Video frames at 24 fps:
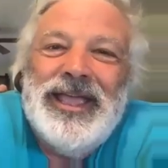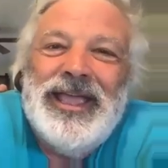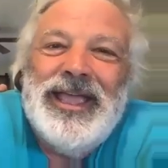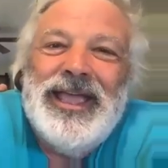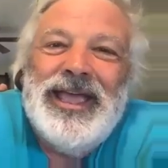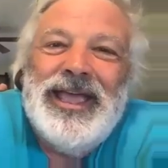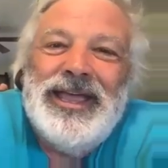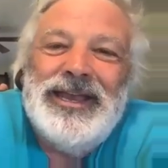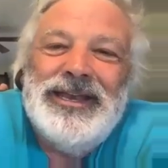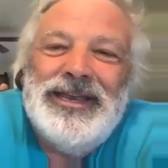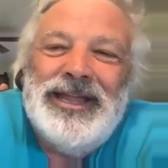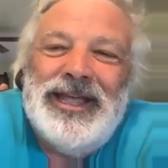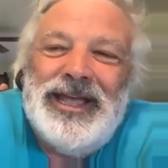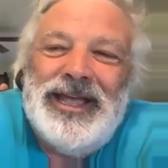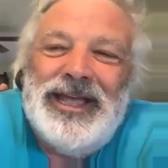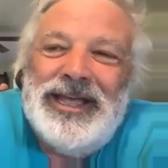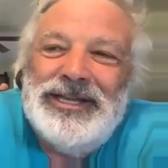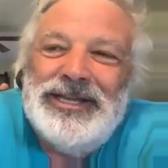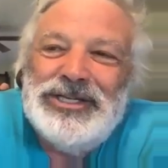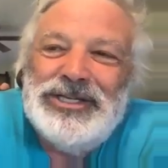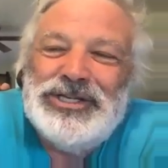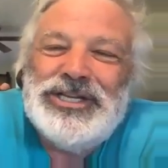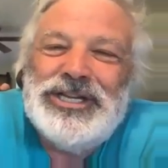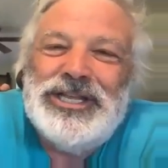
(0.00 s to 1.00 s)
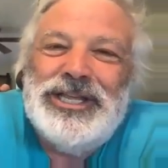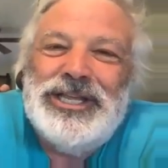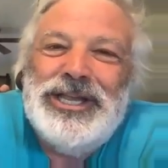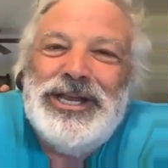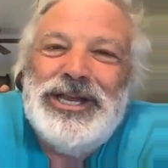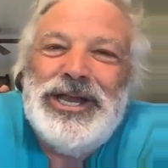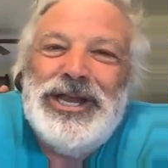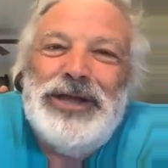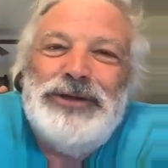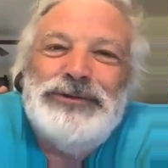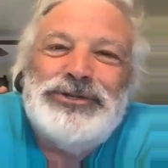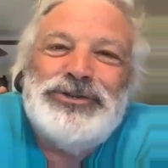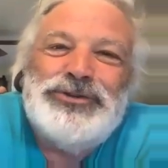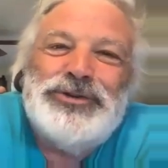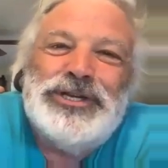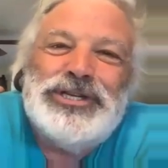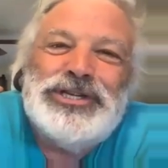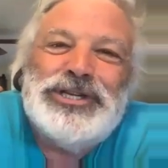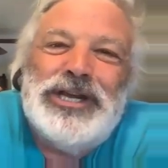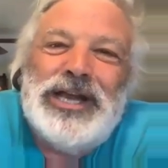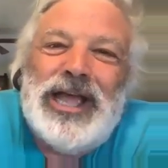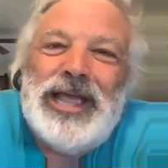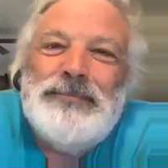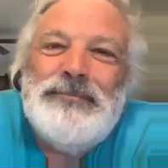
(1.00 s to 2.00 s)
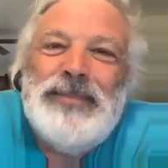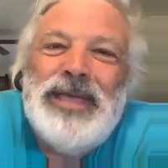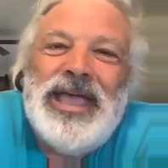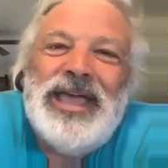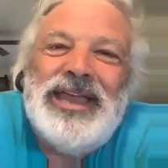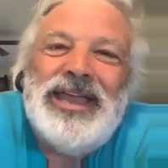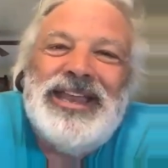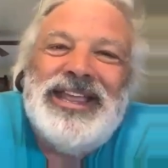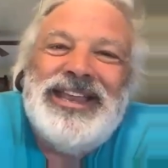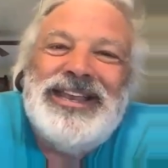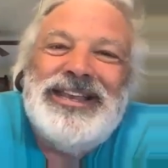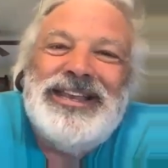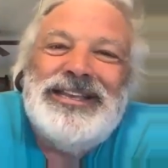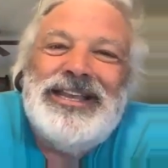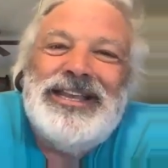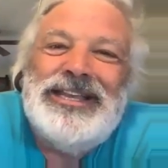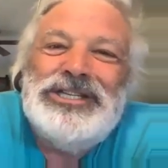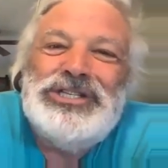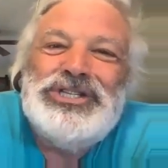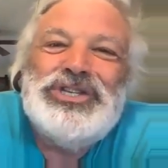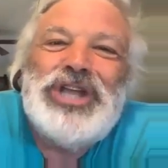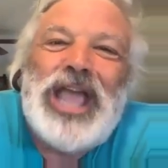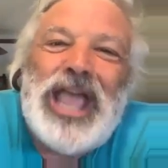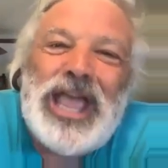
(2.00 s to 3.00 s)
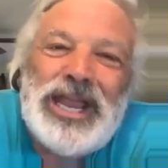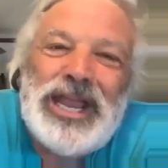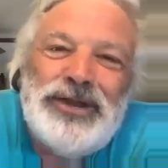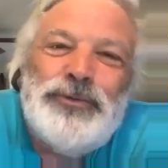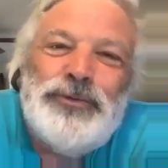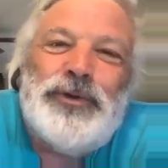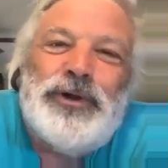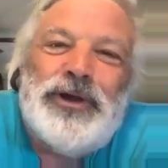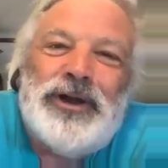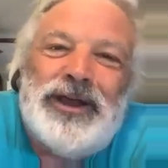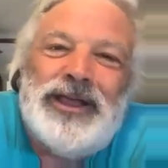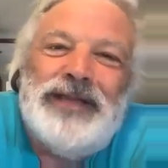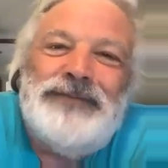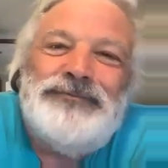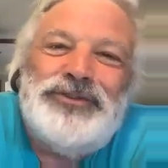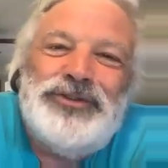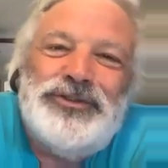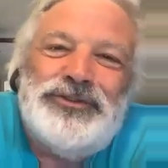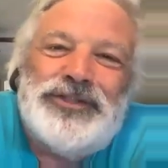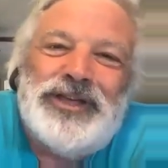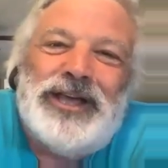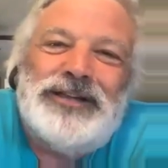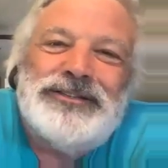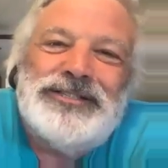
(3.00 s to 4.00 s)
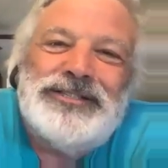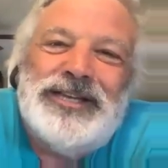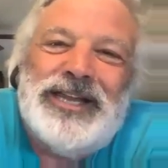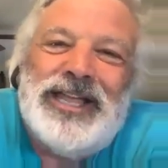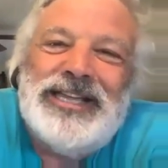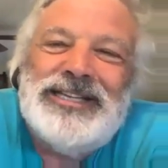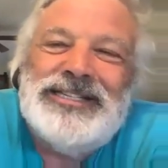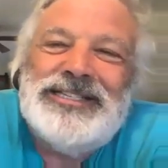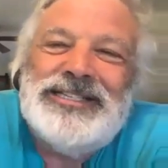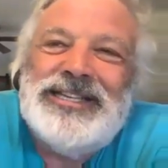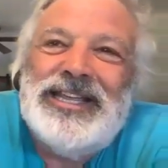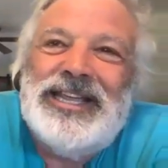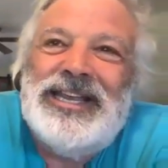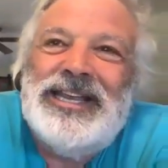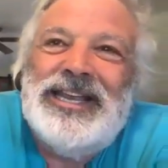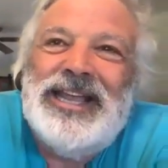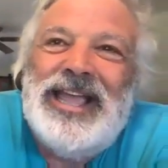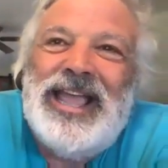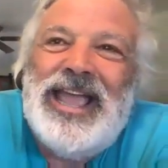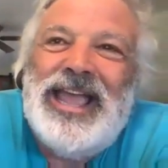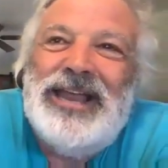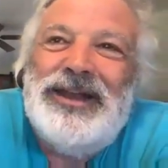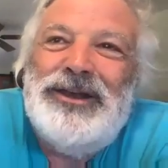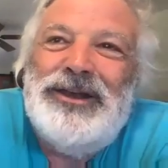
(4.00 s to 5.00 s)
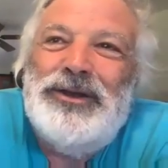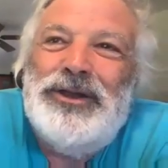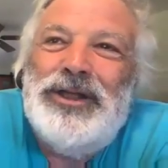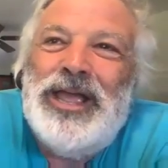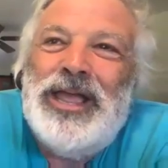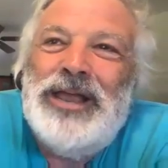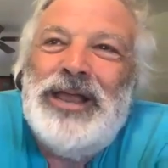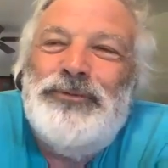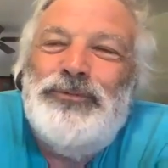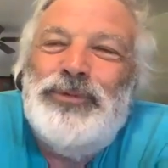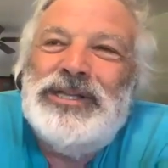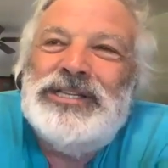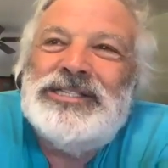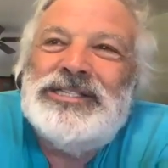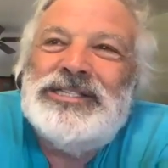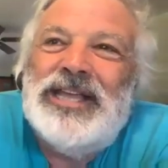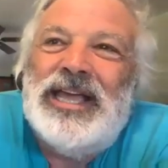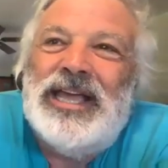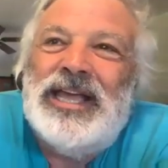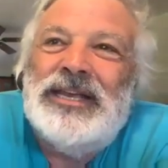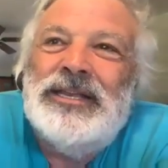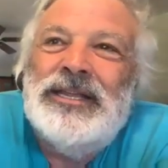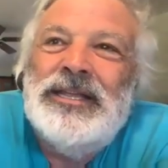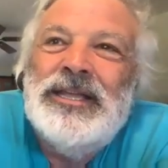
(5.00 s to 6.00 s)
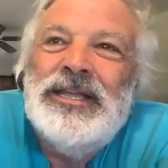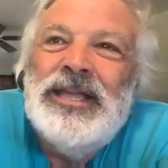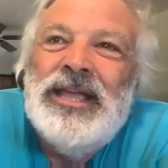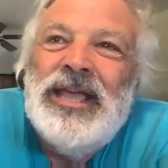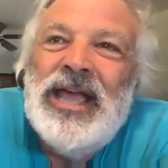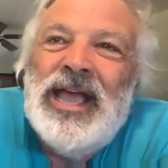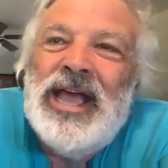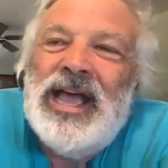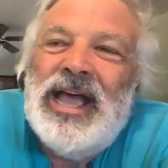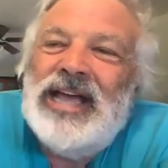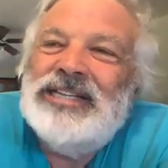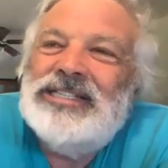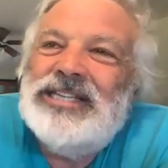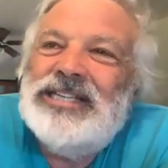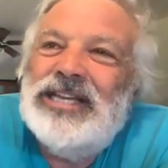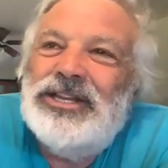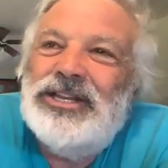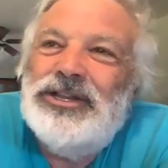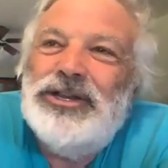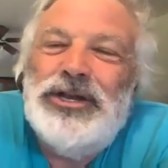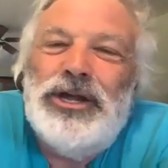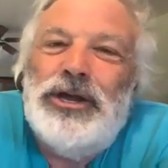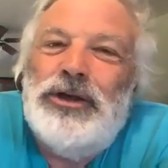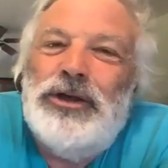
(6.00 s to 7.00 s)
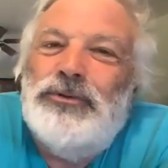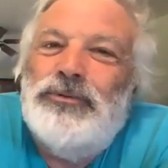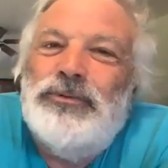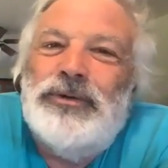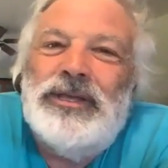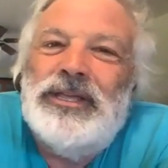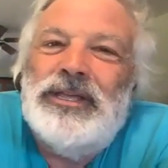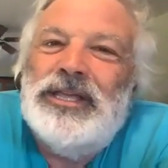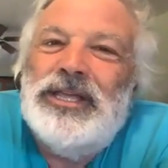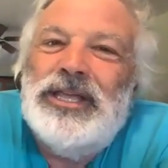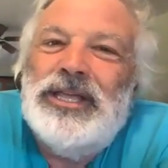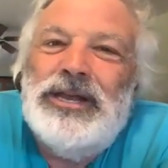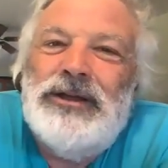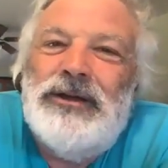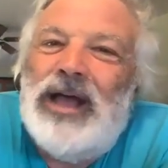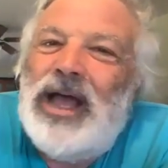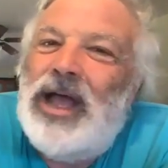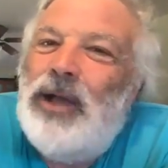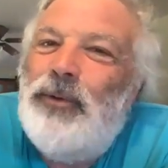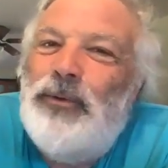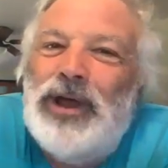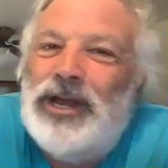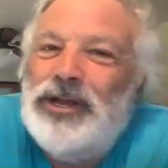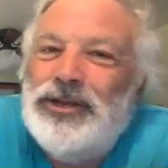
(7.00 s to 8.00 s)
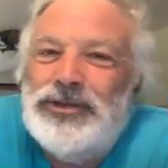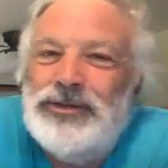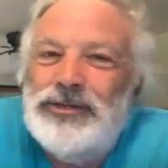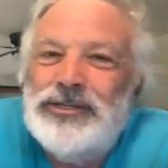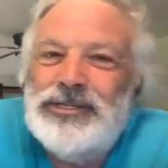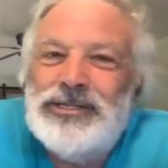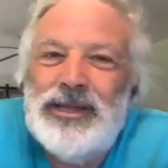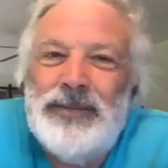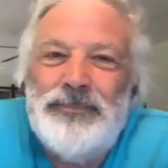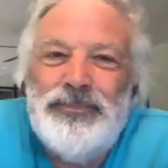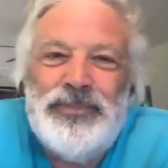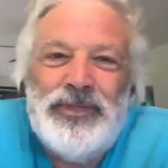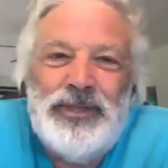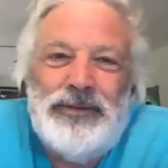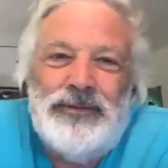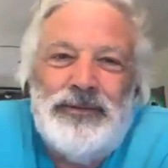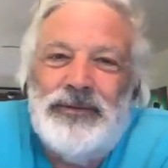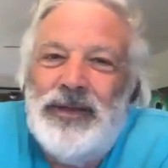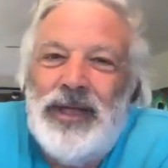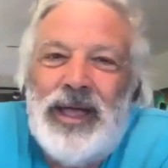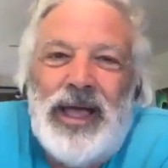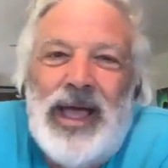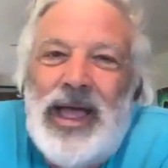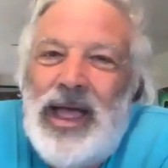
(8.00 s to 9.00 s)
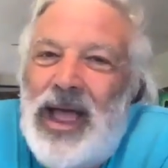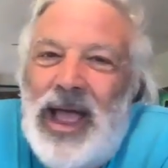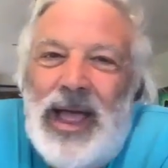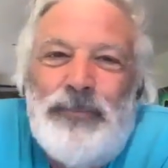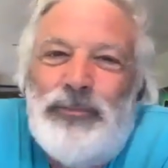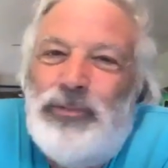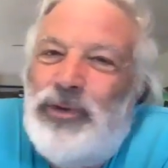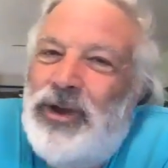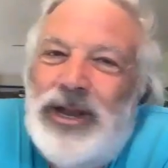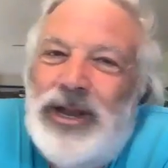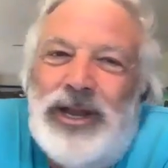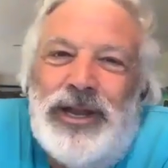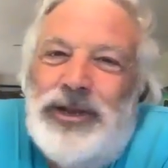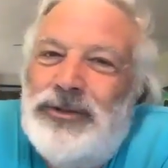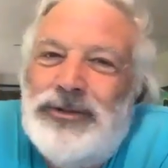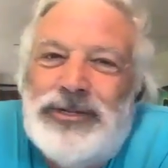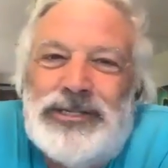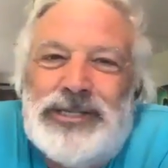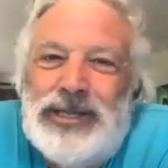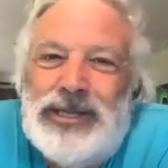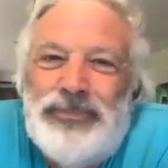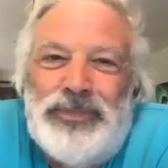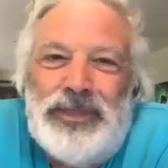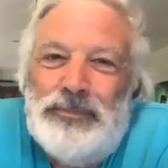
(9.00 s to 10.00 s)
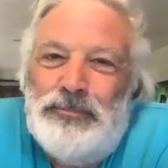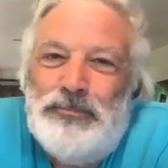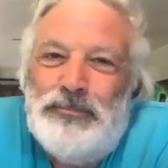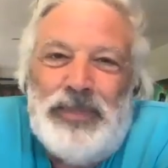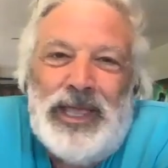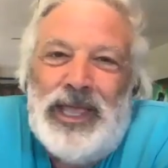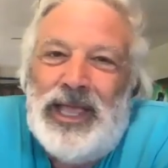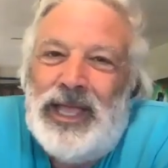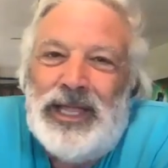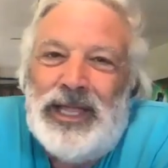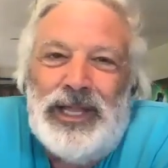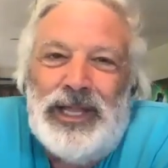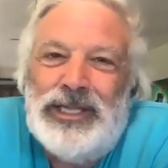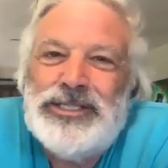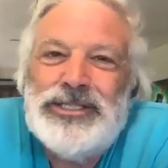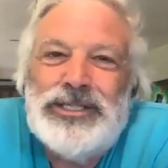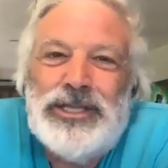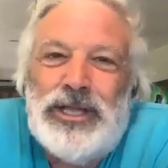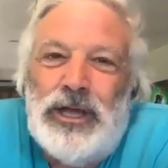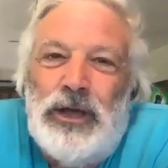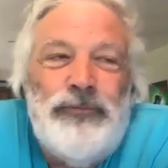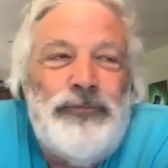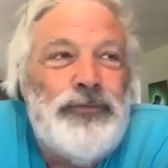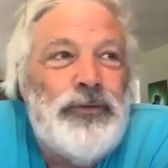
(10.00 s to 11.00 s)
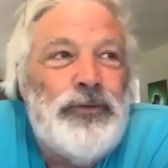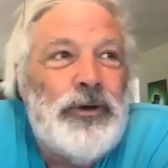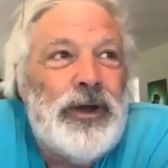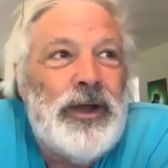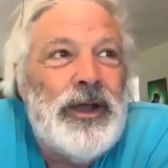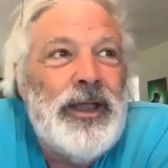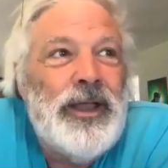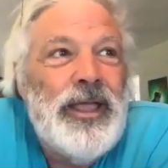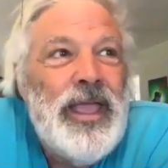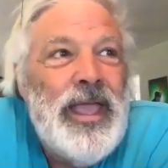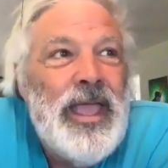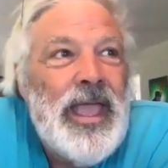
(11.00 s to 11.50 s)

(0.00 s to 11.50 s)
And you know, Trish and I met in January of 2018, and I said, you know, I want to do something. I'm ready to do something big. Let's go for it.